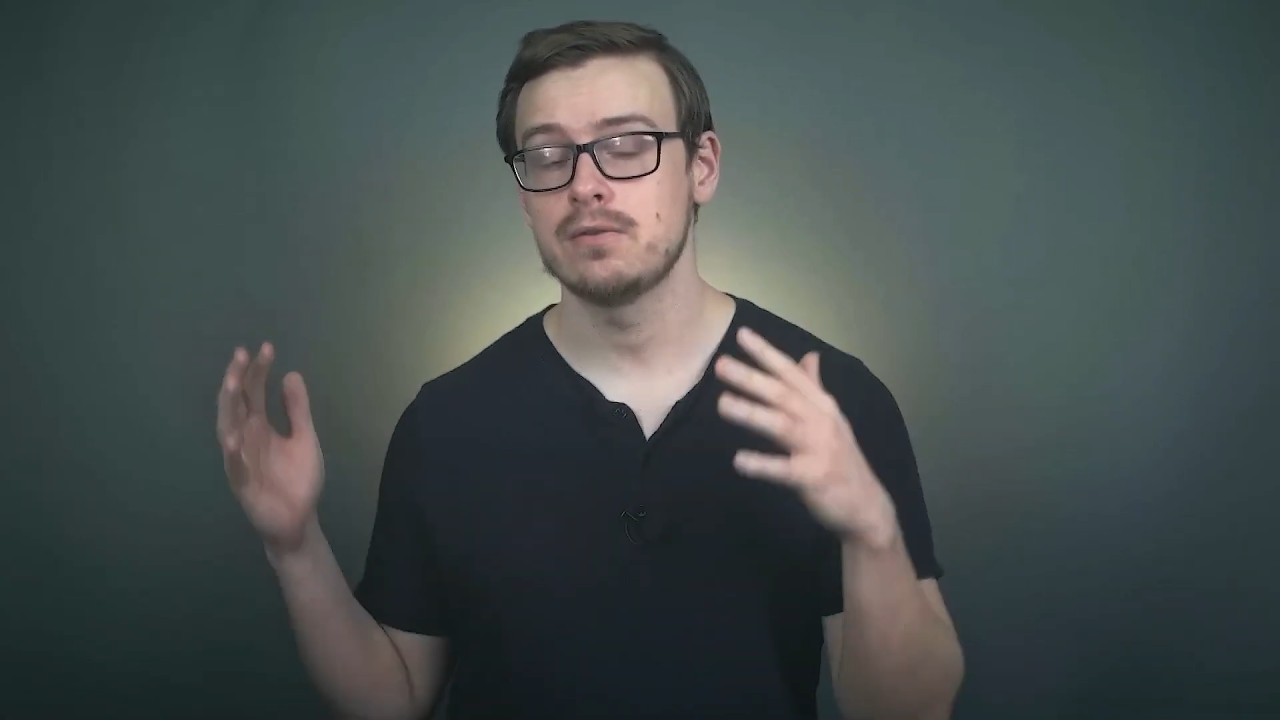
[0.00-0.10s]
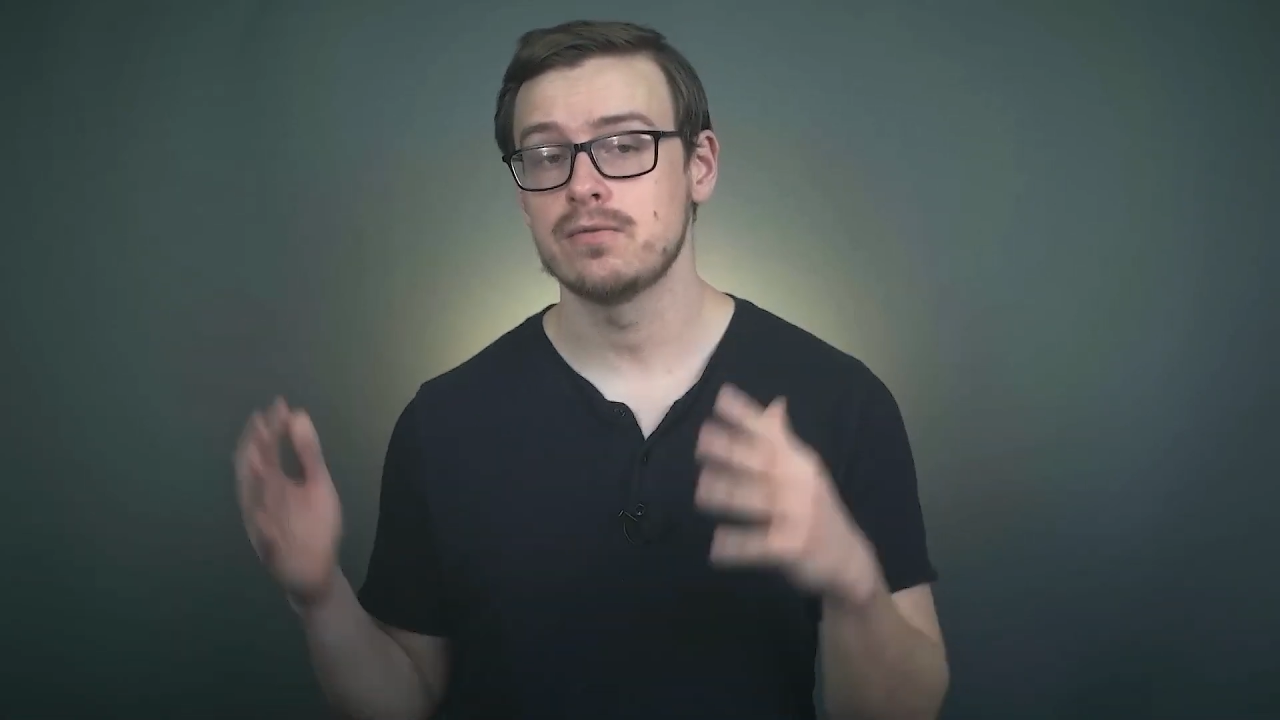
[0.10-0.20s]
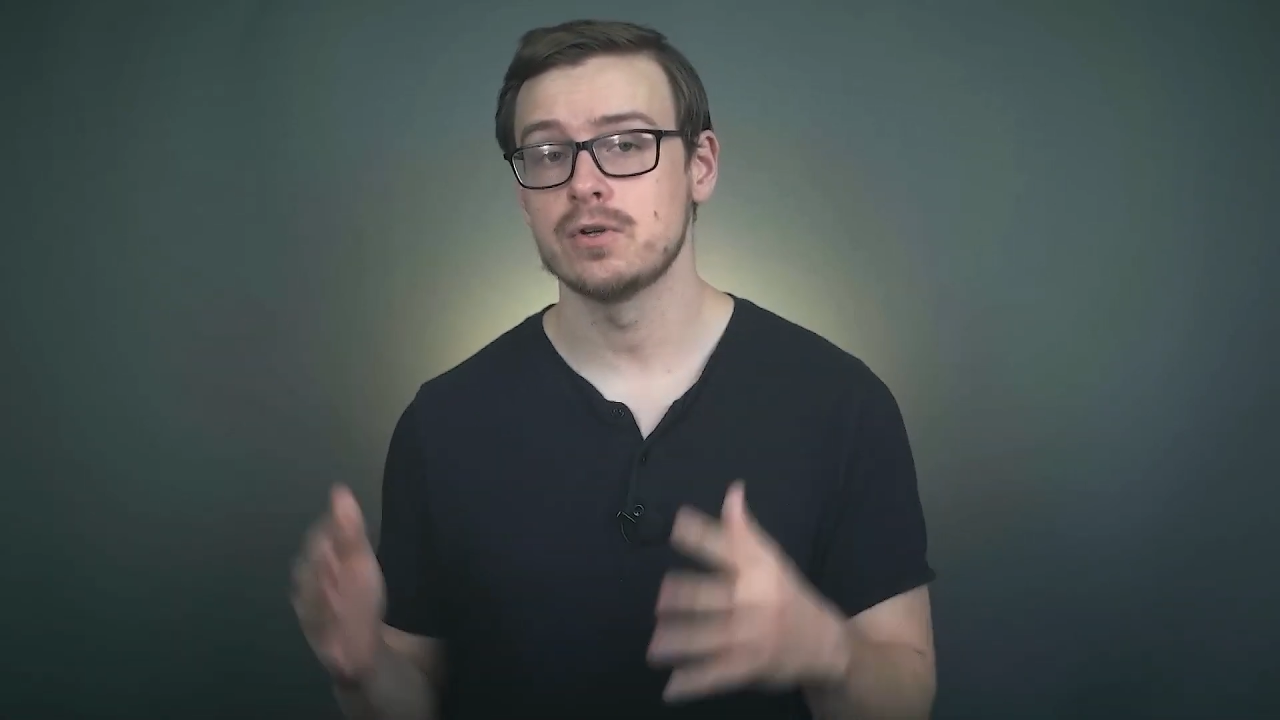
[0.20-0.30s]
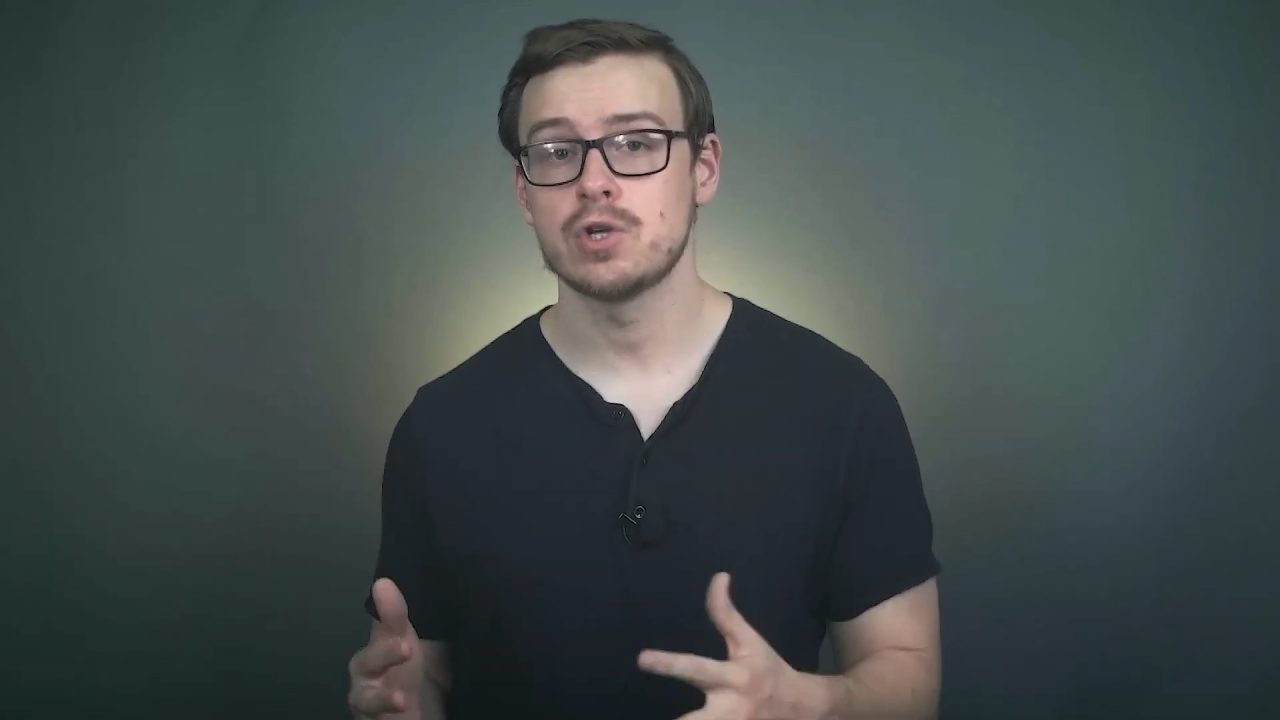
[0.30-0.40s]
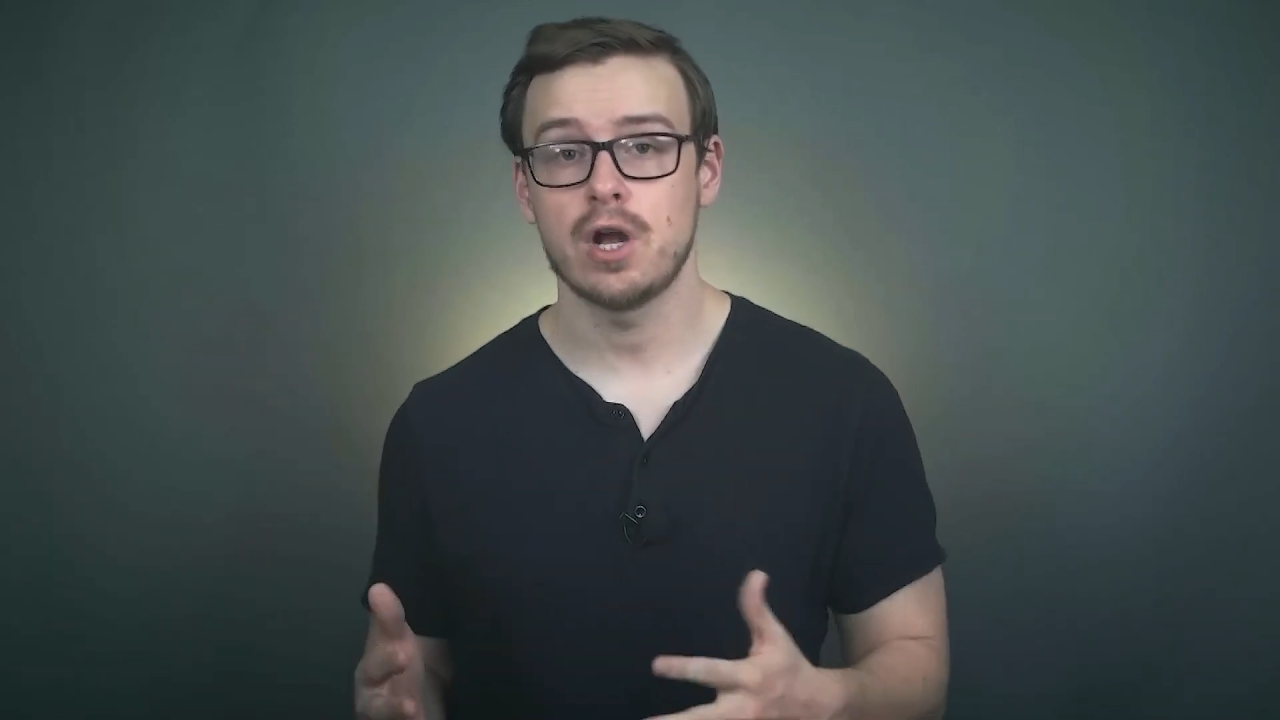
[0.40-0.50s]

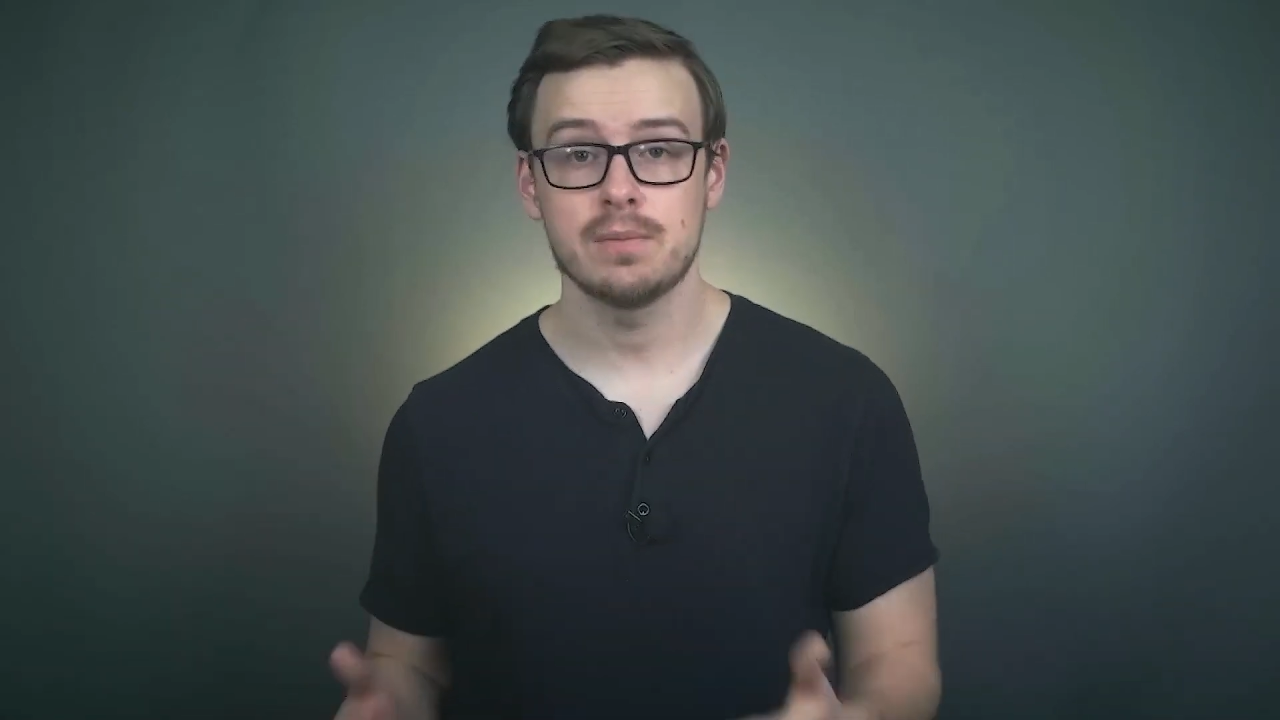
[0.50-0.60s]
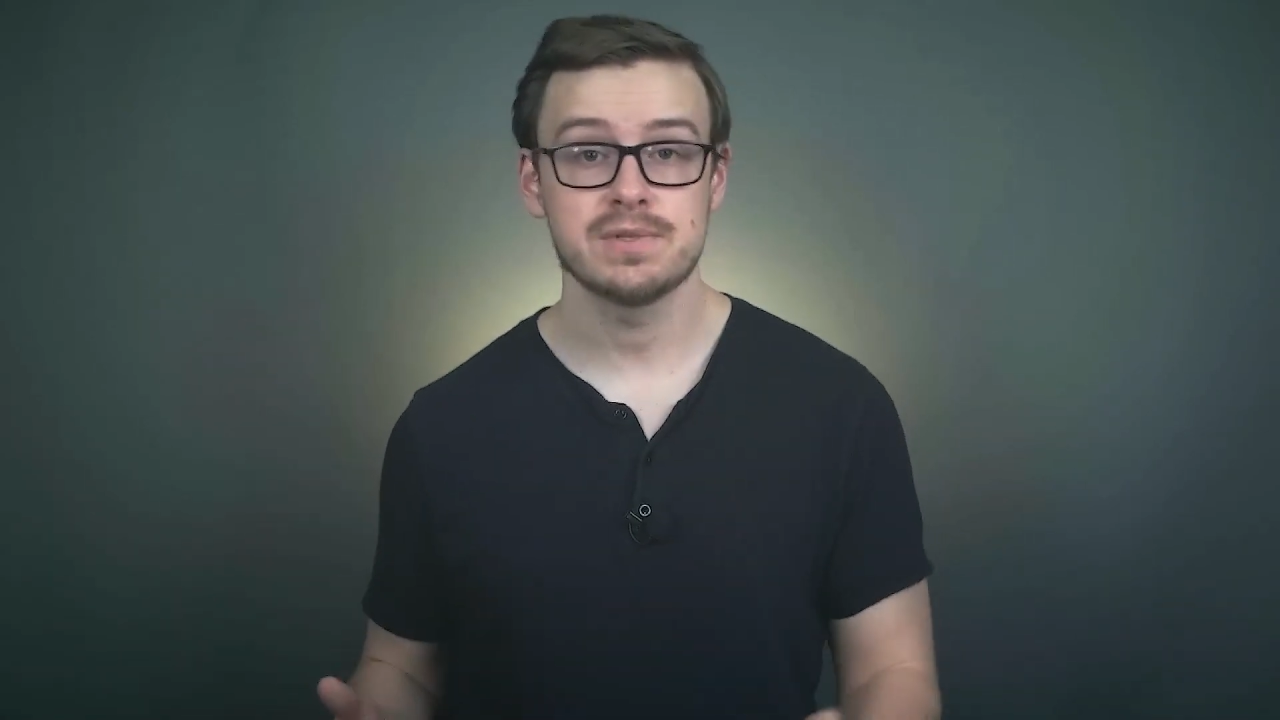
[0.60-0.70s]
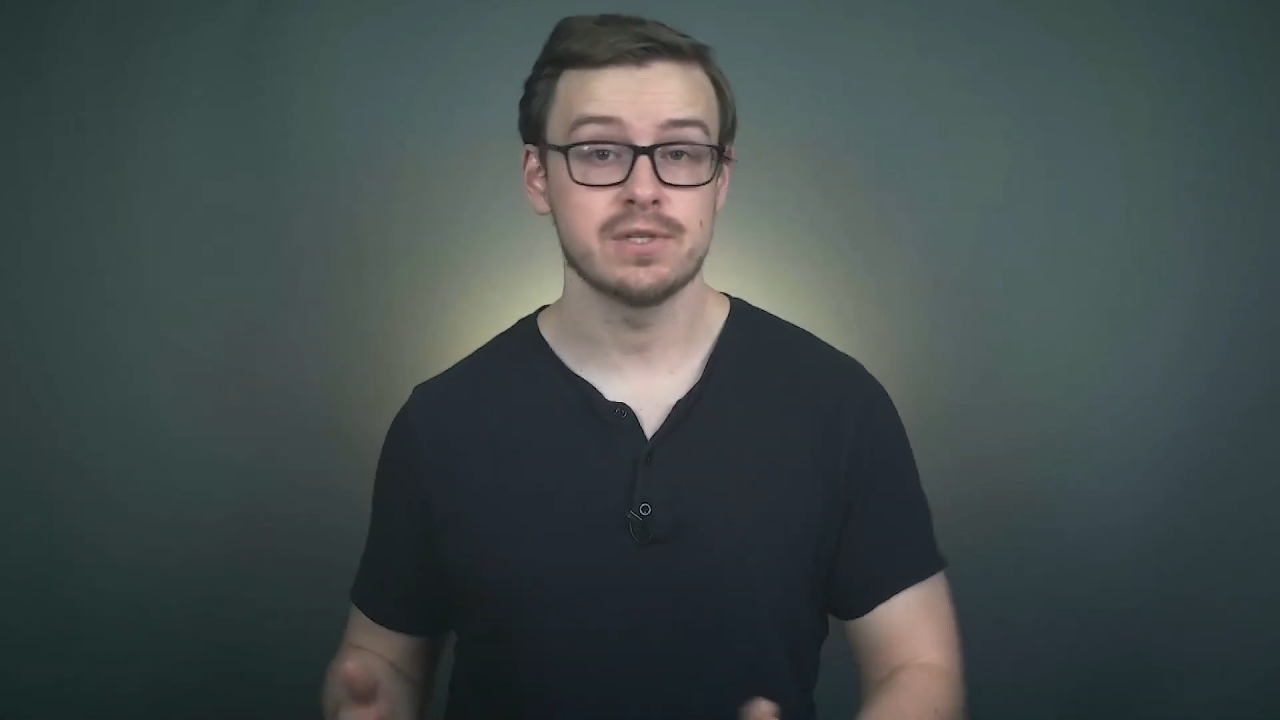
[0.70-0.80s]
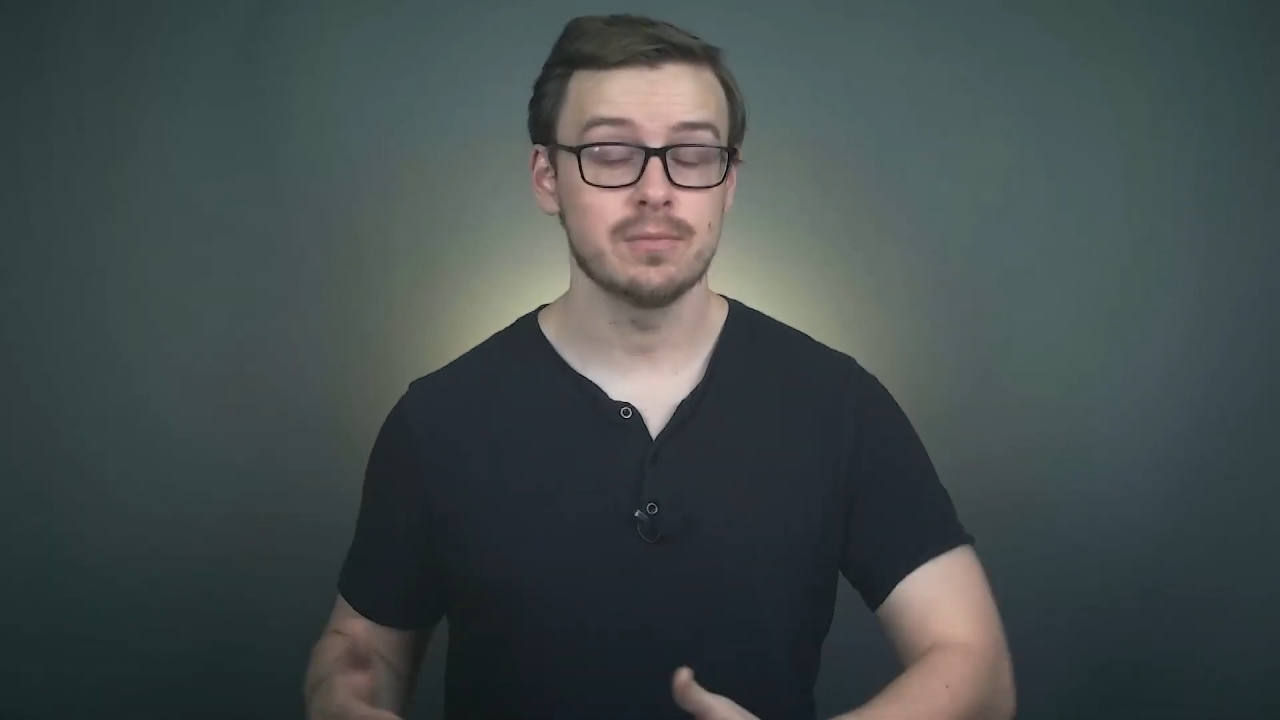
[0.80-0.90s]
for jobs that you